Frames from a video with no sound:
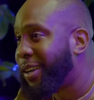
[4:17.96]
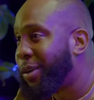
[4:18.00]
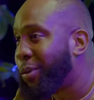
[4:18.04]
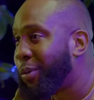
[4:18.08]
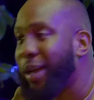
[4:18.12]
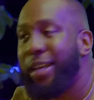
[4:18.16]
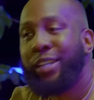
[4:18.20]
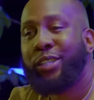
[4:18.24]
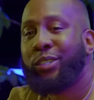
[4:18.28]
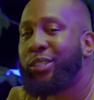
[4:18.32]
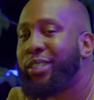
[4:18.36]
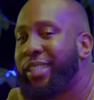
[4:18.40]
Why
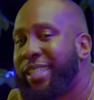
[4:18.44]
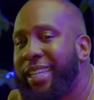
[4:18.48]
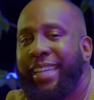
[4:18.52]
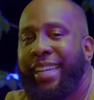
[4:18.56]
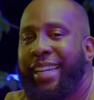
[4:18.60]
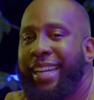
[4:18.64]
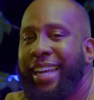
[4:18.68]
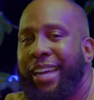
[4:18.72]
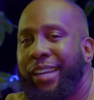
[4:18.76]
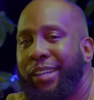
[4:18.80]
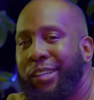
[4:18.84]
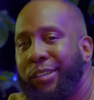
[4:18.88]
do you say
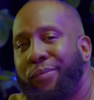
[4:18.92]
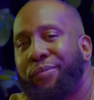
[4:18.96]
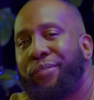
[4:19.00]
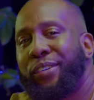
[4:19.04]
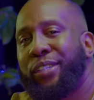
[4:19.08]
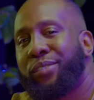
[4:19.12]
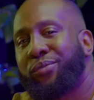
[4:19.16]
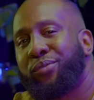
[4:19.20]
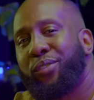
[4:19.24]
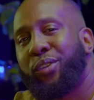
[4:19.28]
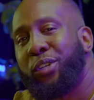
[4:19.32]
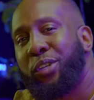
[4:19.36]
that? You, first
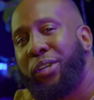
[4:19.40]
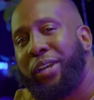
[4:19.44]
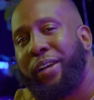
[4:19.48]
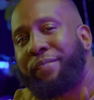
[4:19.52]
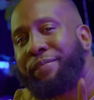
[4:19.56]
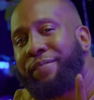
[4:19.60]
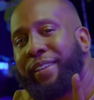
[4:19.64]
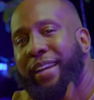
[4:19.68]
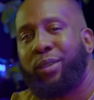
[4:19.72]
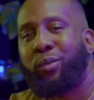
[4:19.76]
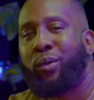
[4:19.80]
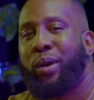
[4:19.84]
of all, you can
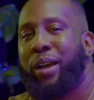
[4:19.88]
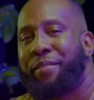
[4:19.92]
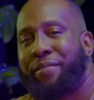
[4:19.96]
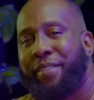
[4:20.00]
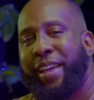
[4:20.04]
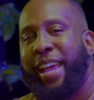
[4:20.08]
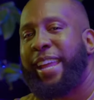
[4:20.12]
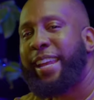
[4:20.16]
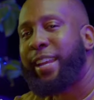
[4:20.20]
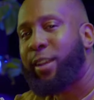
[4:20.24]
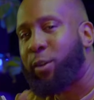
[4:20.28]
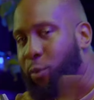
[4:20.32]
find wife
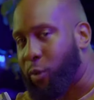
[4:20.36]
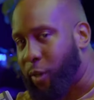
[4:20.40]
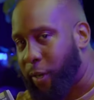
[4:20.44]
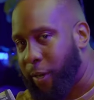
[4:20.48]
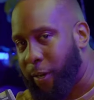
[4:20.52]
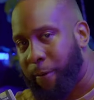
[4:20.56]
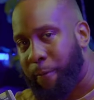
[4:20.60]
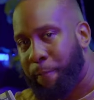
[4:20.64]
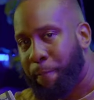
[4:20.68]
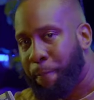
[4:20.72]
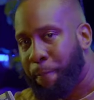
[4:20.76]
anywhere.